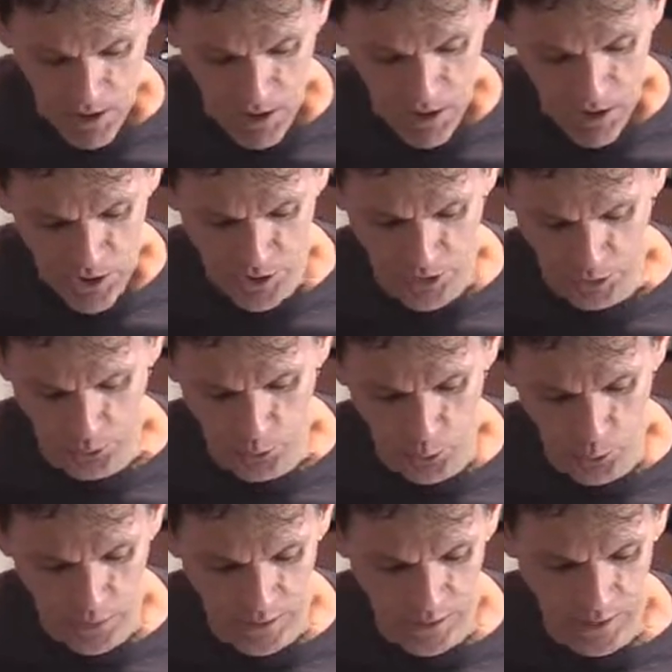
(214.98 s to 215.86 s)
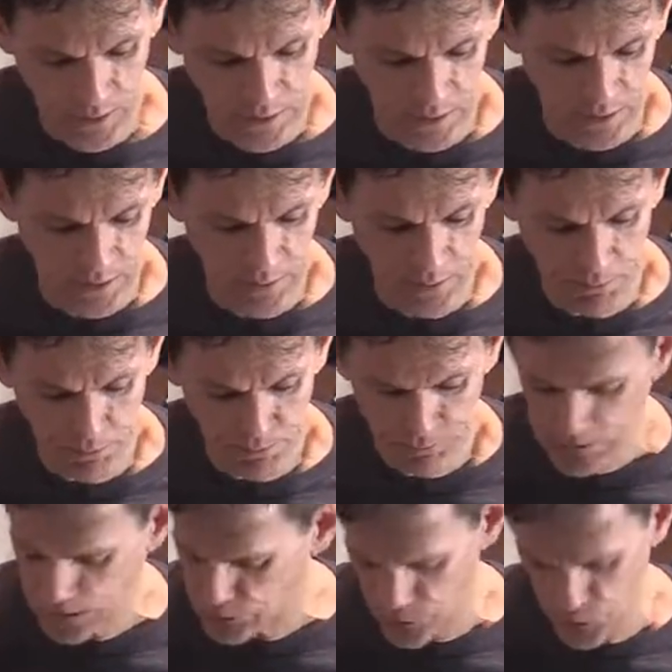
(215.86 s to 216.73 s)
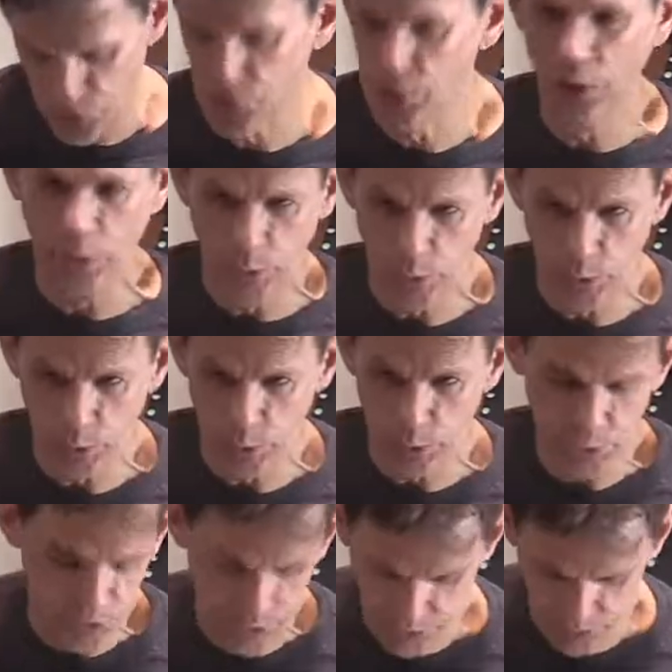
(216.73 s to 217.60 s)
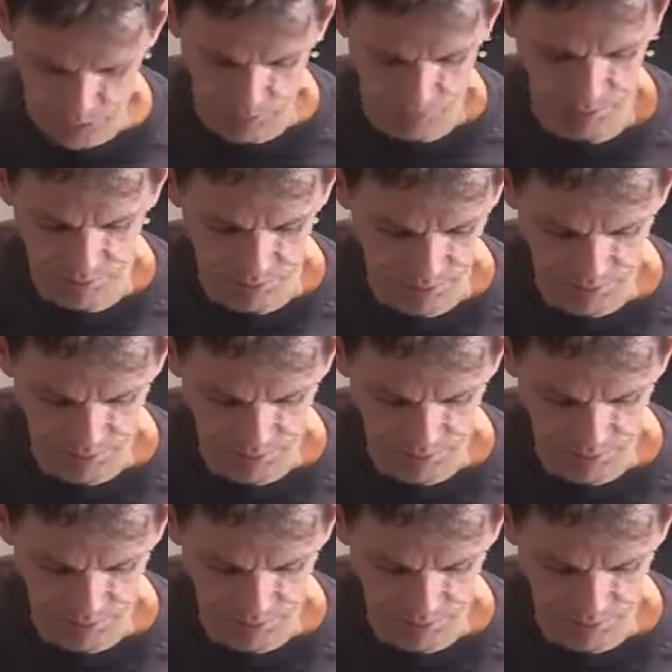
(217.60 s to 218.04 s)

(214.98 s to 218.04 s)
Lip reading: It's just too loose, and